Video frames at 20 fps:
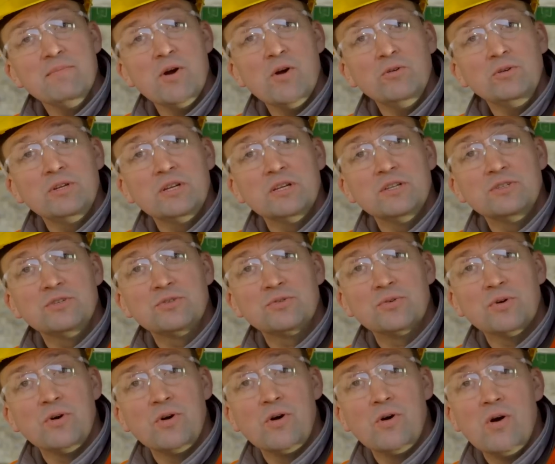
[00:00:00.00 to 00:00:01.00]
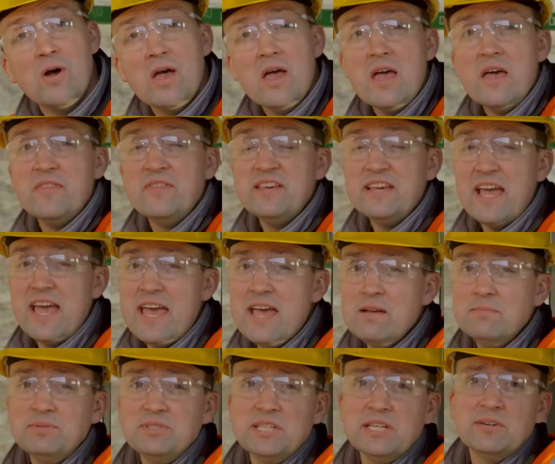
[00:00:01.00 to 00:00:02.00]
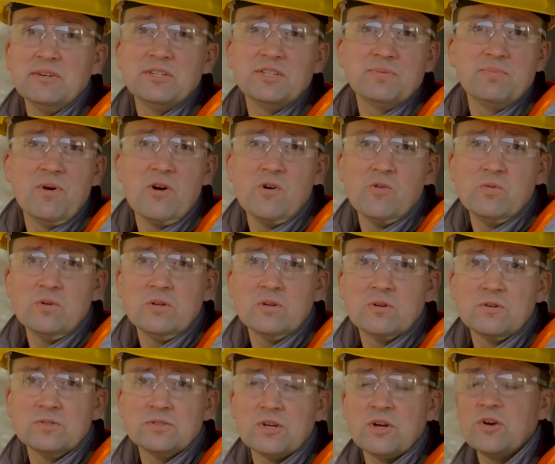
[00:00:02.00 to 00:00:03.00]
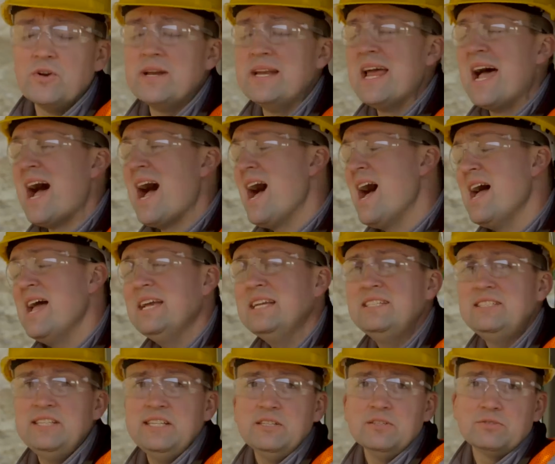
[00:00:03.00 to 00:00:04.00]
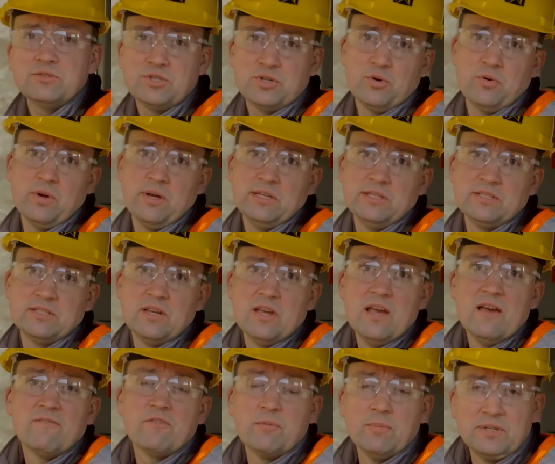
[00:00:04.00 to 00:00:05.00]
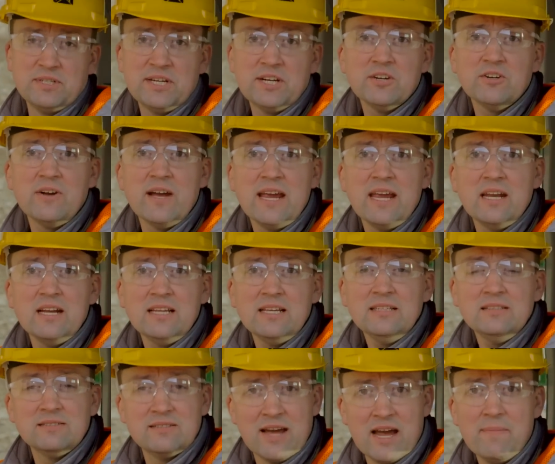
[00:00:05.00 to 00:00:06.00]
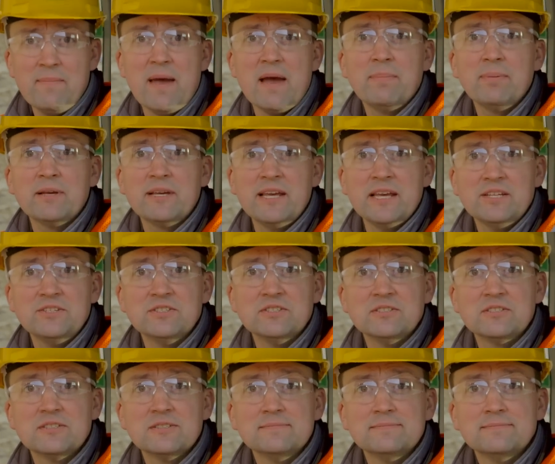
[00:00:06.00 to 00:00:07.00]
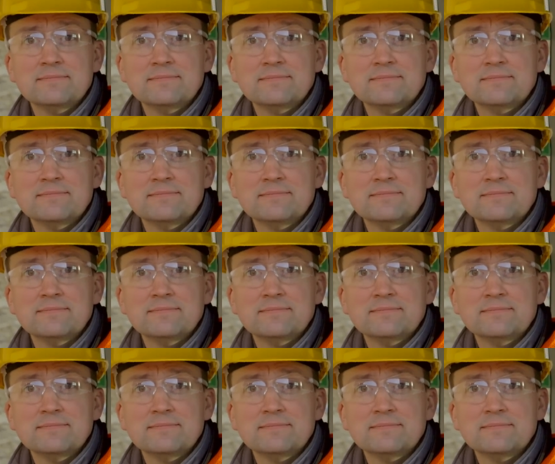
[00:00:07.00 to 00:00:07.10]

mode control, the M-Series small wheel loaders are an ideal choice for material handling type applications.